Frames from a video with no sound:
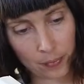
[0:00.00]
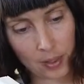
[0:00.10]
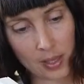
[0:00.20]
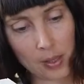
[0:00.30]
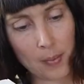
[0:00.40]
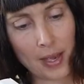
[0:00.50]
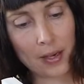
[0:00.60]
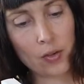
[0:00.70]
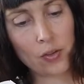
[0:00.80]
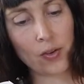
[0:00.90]
And the man
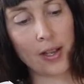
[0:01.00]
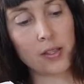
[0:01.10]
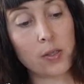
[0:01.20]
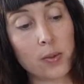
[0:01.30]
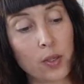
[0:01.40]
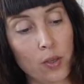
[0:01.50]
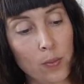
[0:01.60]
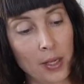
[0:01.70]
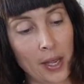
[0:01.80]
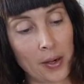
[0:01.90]
who tries to
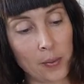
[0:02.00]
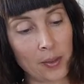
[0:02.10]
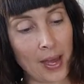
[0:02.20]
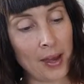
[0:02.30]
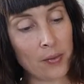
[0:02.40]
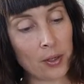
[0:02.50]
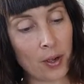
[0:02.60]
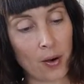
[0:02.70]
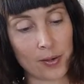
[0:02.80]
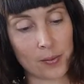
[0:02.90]
accumulate it without the
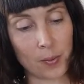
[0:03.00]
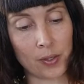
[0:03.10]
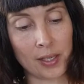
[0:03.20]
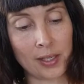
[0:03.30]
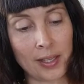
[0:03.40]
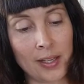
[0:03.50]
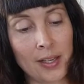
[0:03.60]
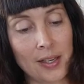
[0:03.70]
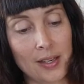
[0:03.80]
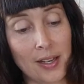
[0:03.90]
correspondingly
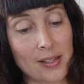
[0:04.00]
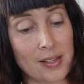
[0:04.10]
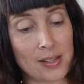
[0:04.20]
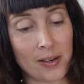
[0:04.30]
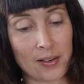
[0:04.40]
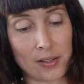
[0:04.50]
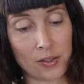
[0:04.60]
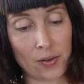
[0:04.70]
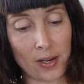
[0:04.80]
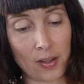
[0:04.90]
necessary
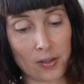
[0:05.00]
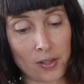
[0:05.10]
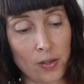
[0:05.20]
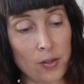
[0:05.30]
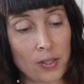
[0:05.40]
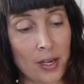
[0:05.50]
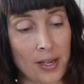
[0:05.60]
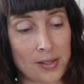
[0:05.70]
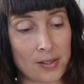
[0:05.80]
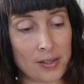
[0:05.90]
strength to
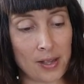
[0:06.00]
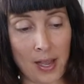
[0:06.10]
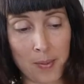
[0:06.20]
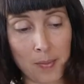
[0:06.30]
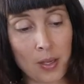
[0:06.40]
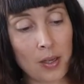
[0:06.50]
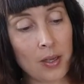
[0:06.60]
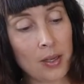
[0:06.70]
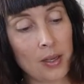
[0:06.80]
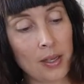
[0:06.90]
utilize the same,
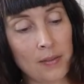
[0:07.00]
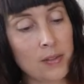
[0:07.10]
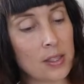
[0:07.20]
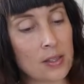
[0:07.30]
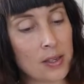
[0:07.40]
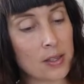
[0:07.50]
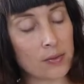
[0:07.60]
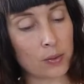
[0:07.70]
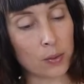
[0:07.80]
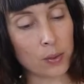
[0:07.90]
if
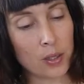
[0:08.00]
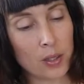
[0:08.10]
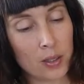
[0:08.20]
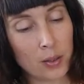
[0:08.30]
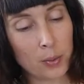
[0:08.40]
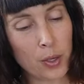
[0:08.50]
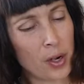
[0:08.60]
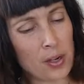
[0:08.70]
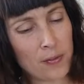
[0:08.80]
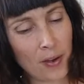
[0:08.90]
successful, would
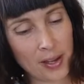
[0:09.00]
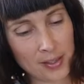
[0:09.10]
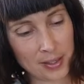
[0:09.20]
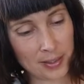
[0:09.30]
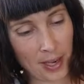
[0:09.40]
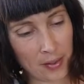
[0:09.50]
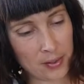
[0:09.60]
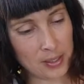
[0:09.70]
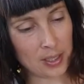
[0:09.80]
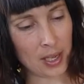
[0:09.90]
only find he had
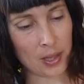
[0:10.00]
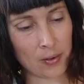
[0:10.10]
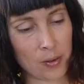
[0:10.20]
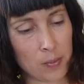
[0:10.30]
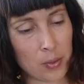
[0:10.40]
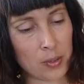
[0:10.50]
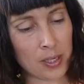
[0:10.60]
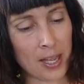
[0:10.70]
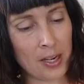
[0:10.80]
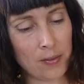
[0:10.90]
gathered together and built an
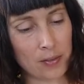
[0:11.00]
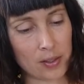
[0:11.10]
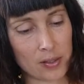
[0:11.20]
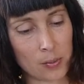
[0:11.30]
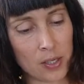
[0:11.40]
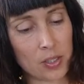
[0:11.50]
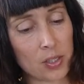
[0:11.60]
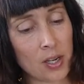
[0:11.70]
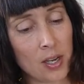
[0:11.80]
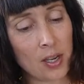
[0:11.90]
edifice which,
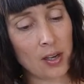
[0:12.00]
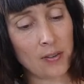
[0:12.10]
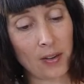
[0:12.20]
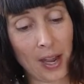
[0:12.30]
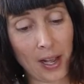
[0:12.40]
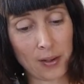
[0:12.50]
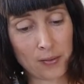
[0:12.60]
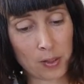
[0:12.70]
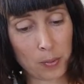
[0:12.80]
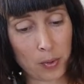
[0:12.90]
for lack of
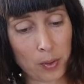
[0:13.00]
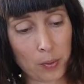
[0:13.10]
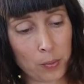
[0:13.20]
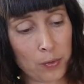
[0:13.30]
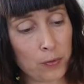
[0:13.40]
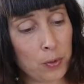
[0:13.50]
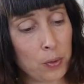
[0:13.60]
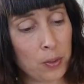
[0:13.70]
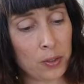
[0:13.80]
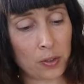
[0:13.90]
support, would
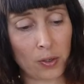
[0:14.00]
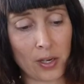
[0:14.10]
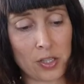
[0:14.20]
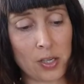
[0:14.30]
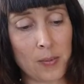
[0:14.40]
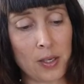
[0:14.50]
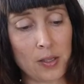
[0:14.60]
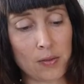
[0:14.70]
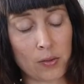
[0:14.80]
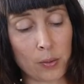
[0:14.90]
fall and crush him in
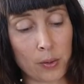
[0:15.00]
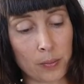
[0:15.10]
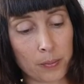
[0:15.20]
its ruin.